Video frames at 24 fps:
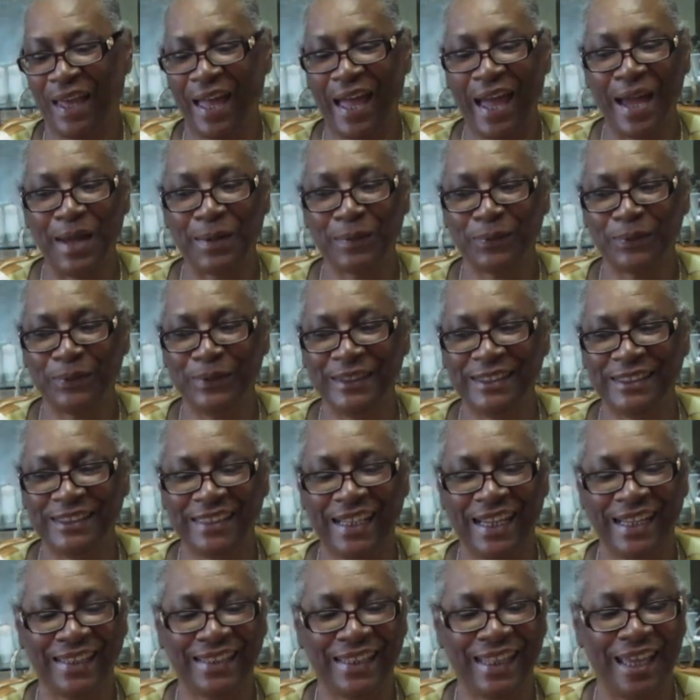I
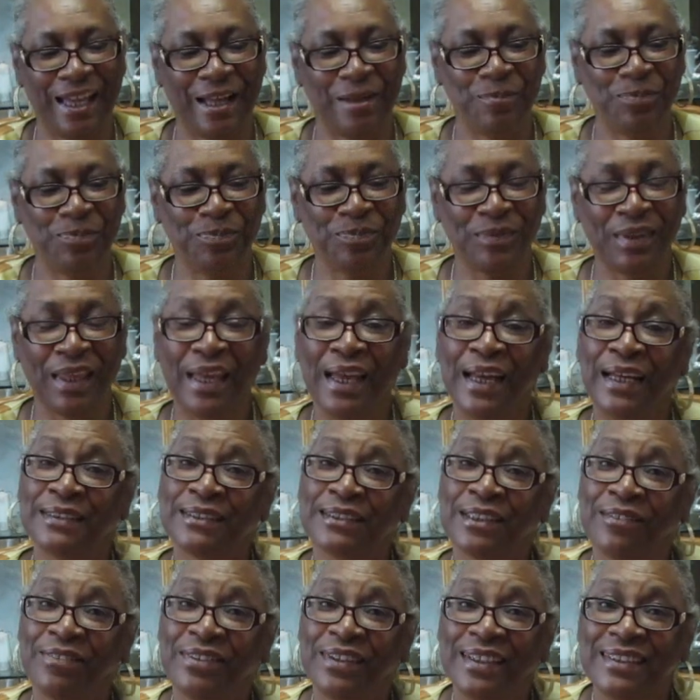appreciate that.
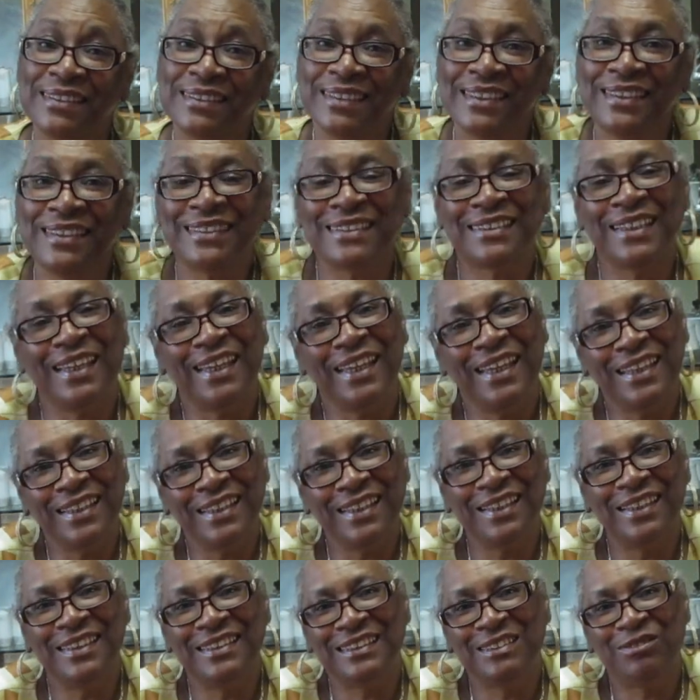So this is the end
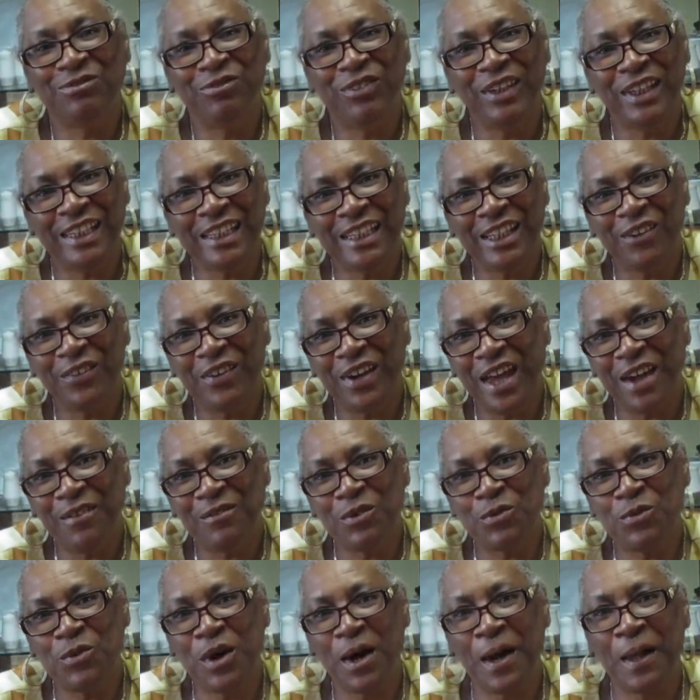of this video,
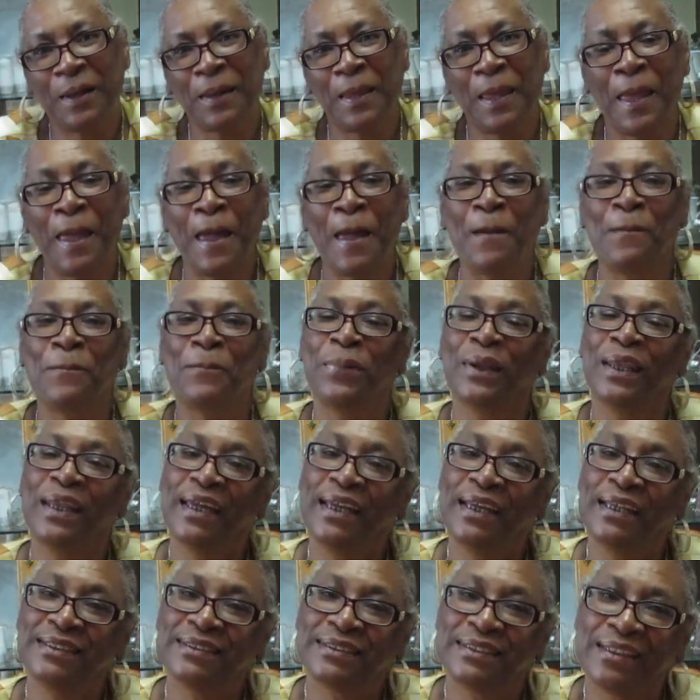everyone.
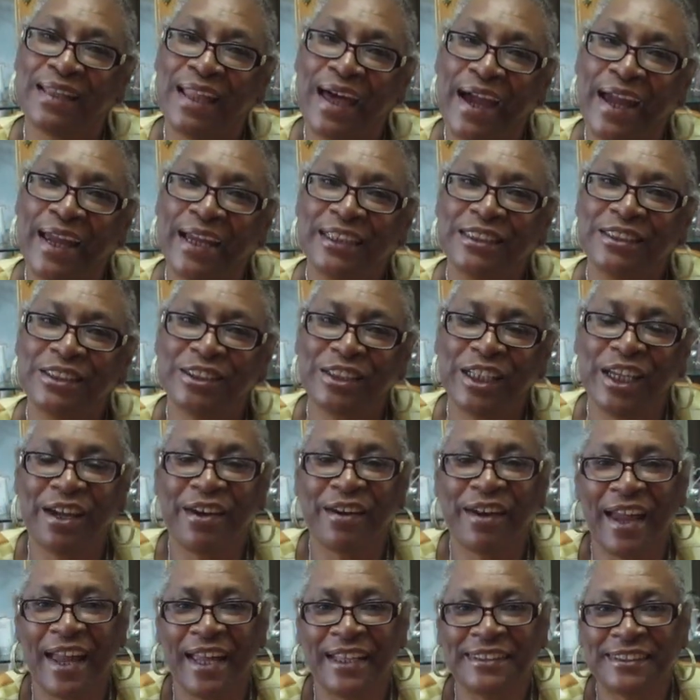Please like,
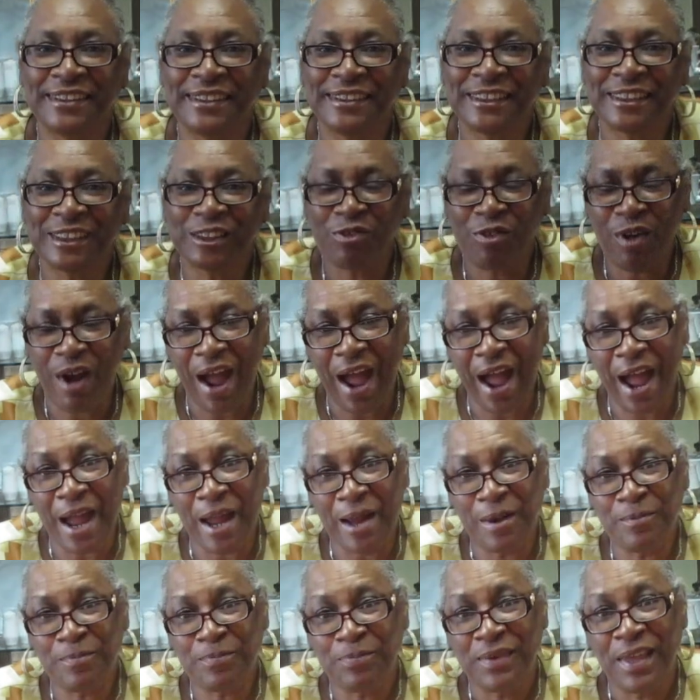share, and
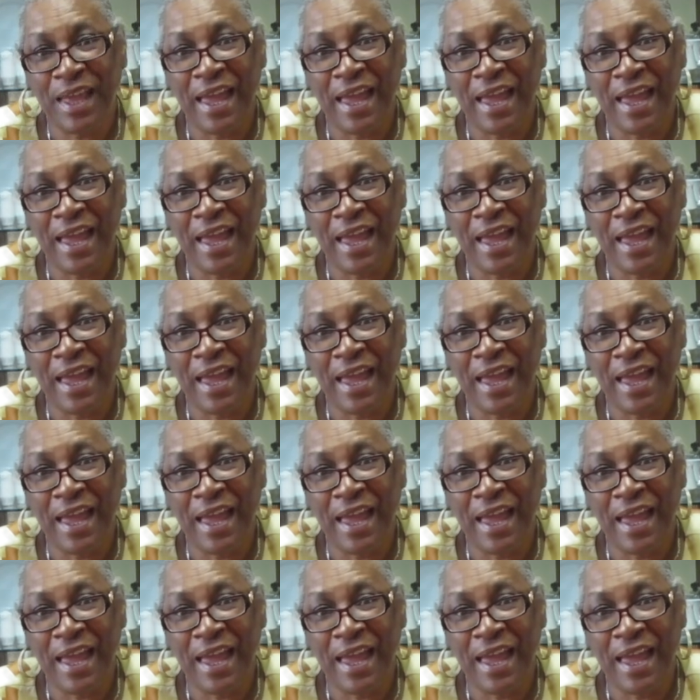subscribe.